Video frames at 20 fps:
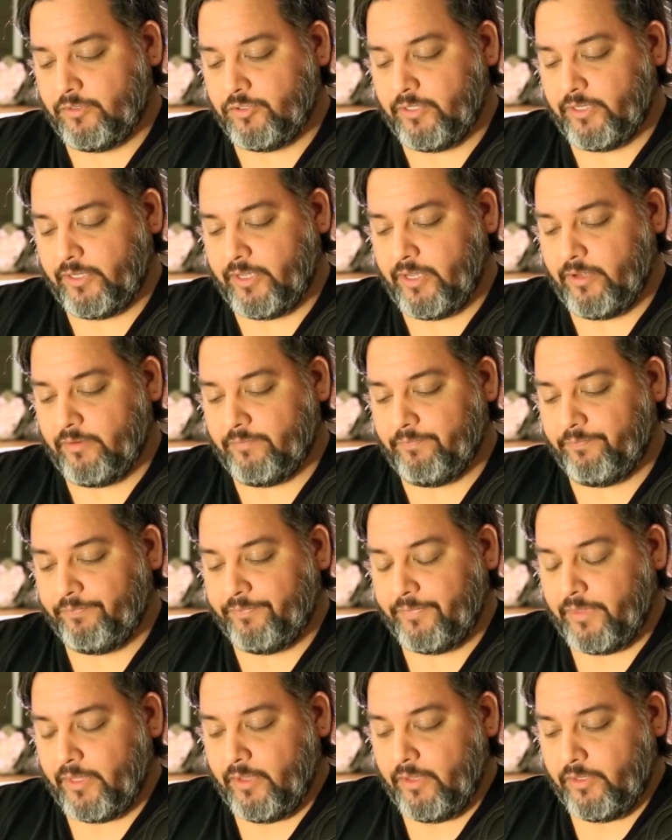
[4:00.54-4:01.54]
check out.
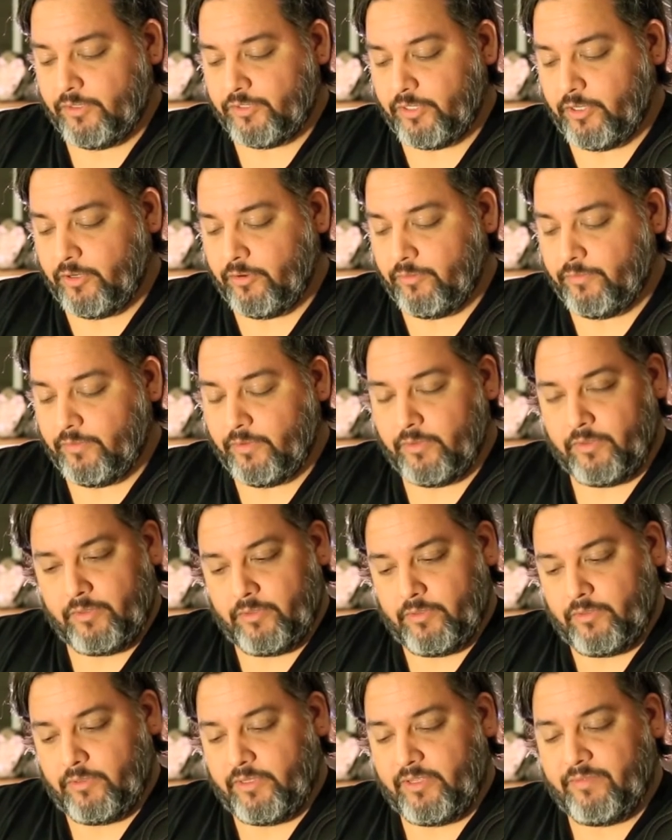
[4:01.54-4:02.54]
So
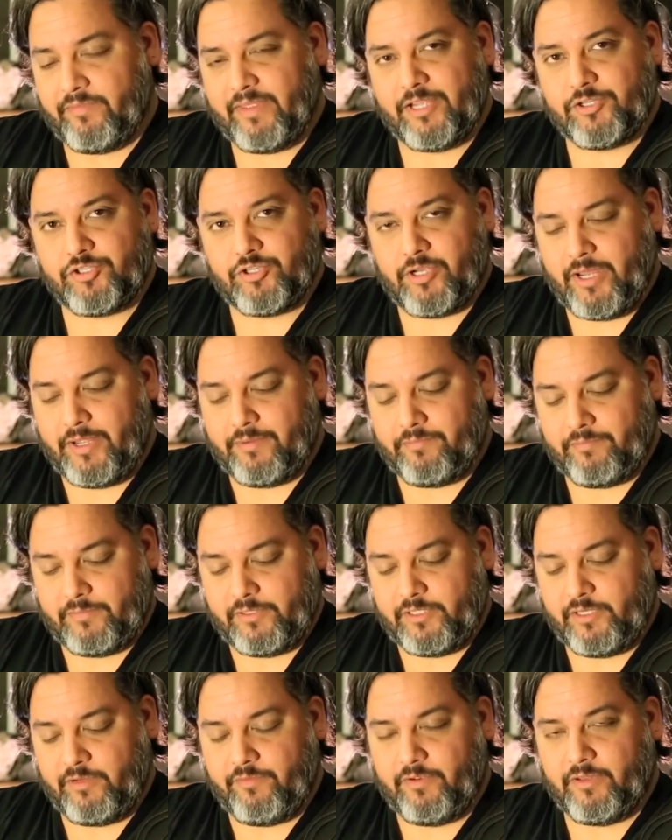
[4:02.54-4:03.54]
give that a shot
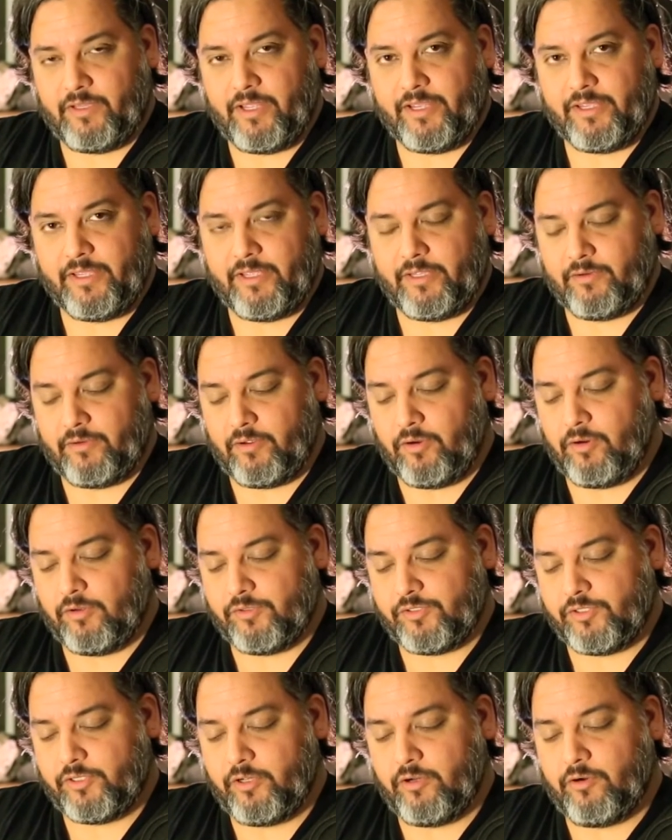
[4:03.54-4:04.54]
and see if you like it.
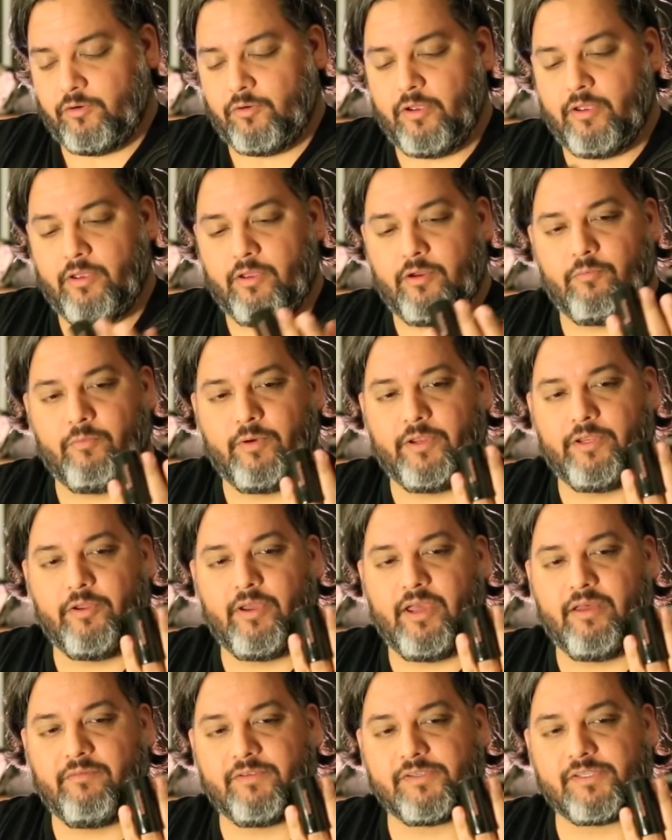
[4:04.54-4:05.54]
Also, when
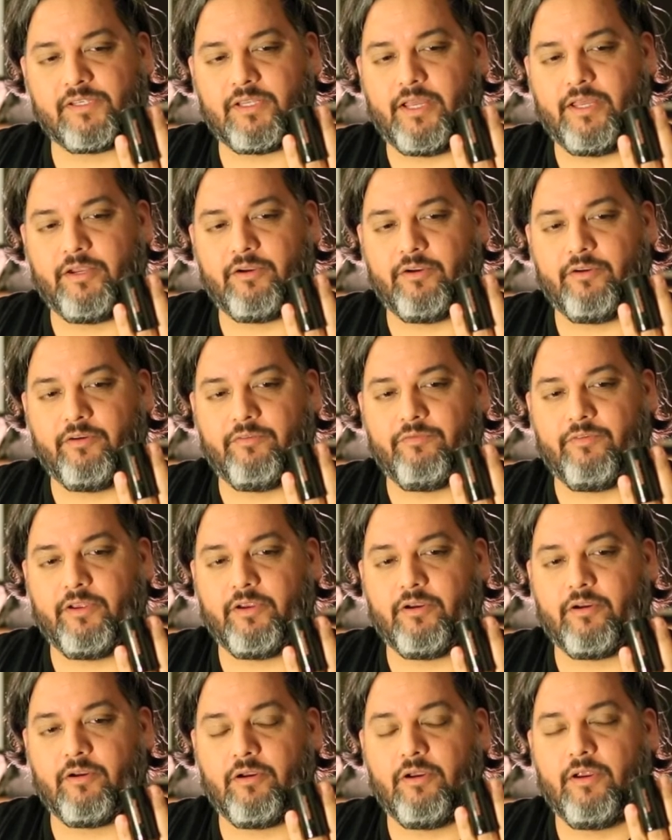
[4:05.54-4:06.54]
you have the slide on your
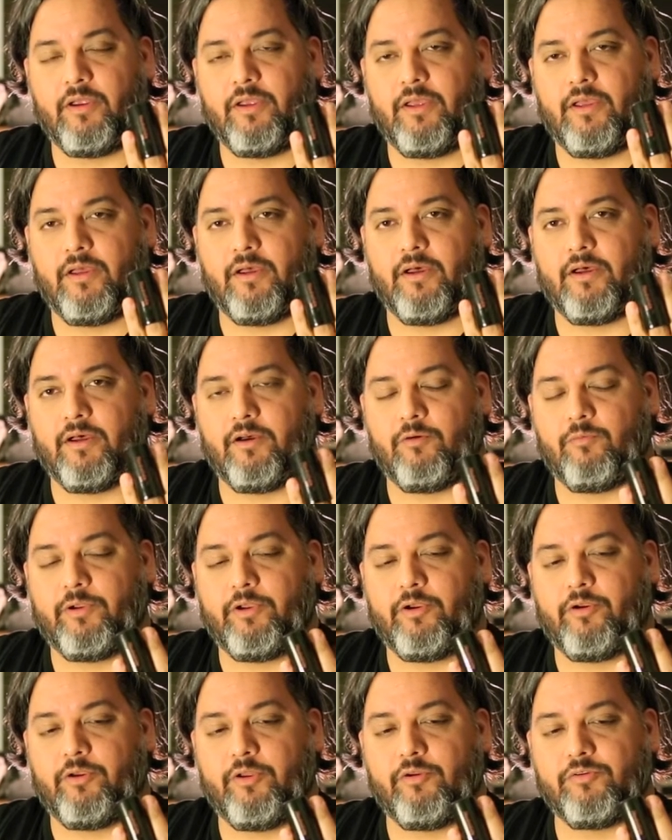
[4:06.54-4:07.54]
finger,
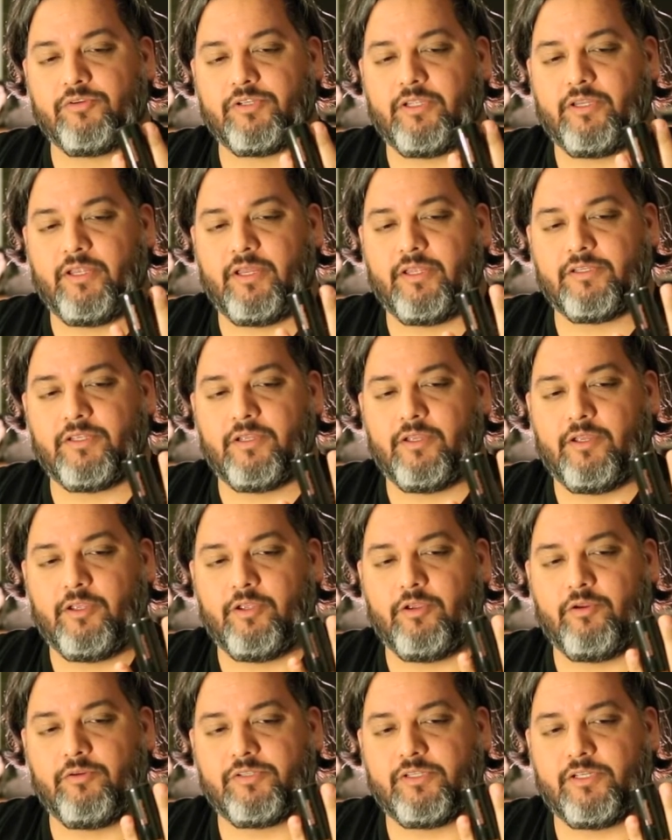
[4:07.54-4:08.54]
when you're using it,
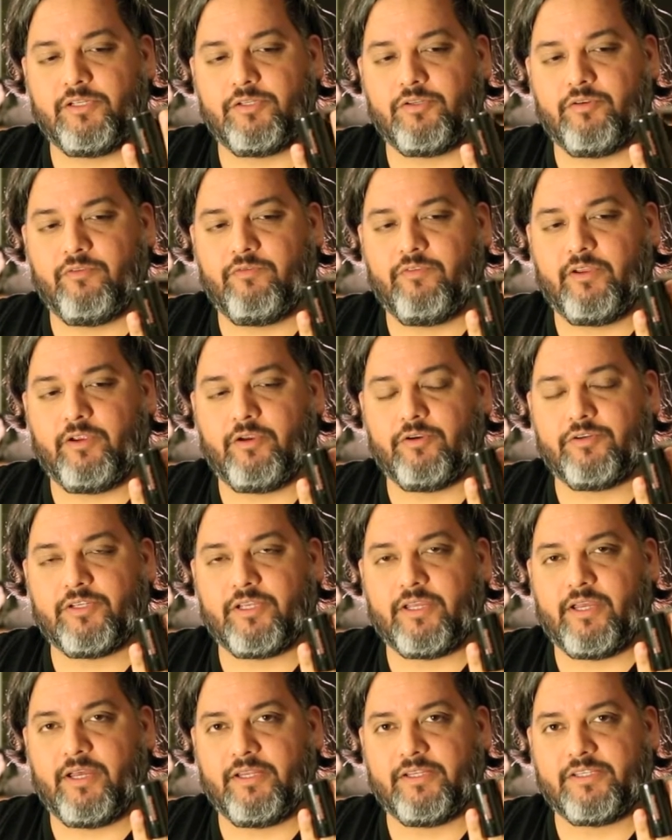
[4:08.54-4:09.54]
use these 2 fingers
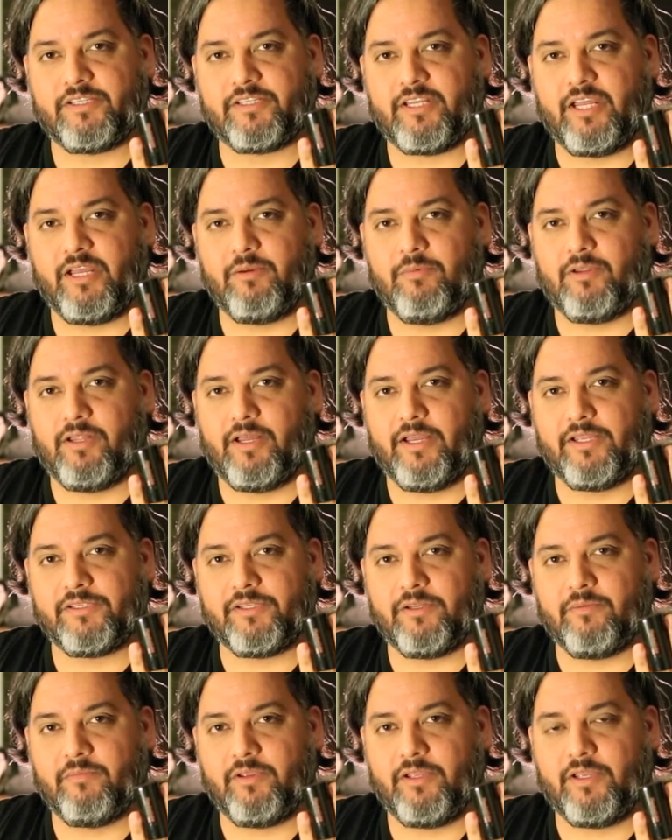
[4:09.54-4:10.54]
to kind of
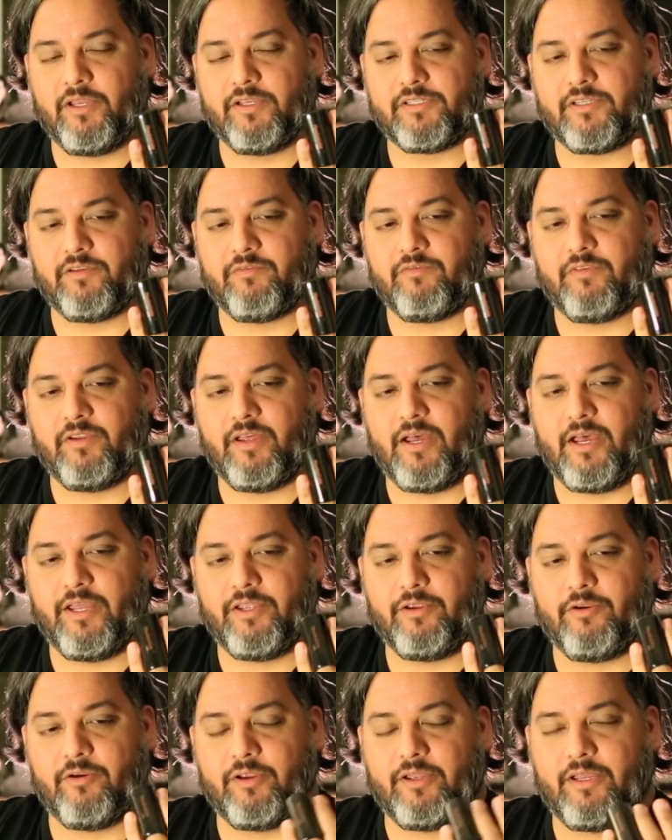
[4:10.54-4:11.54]
stabilize it, because if
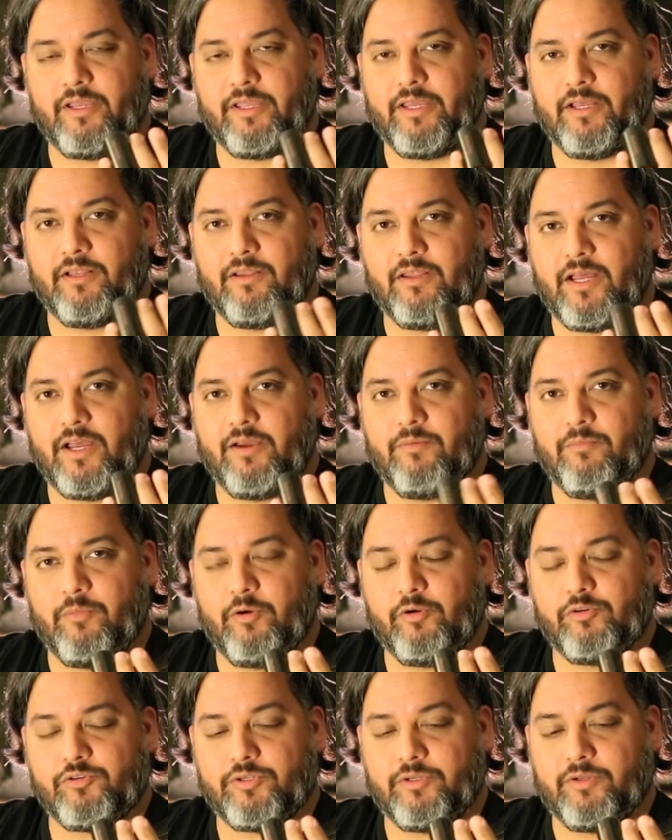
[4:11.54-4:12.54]
not, you're gonna get a lot of
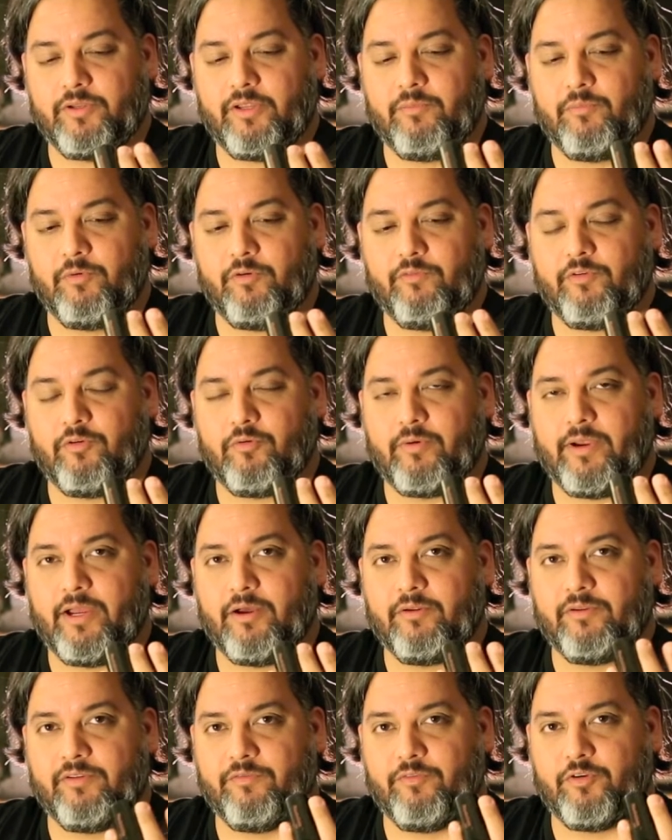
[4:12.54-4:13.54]
motion and moving
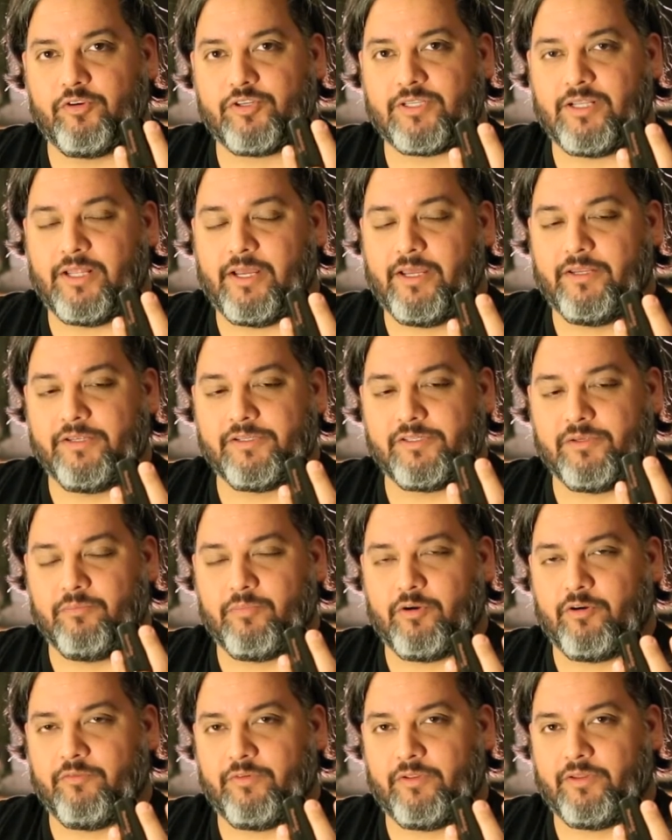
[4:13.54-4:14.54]
around if your slide
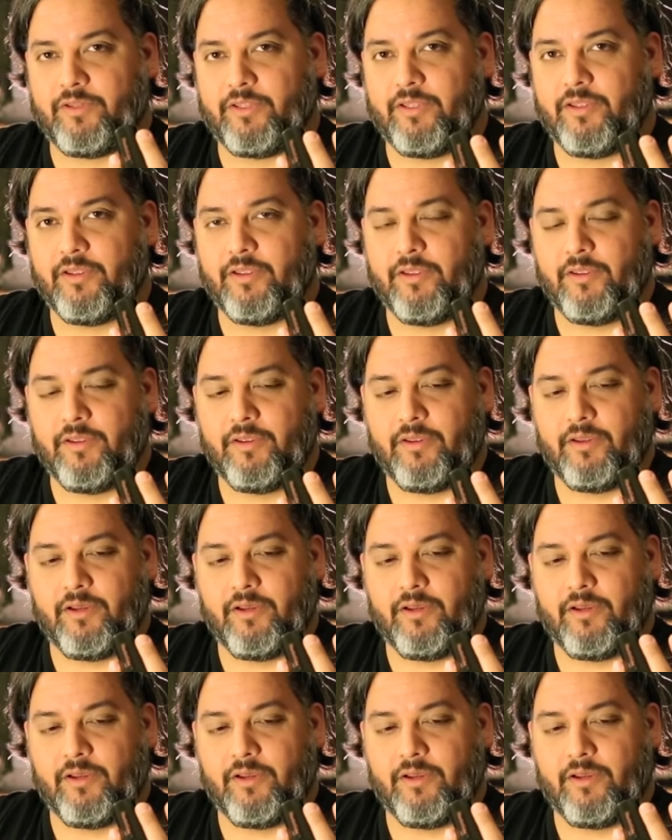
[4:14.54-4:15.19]
isn't perfectly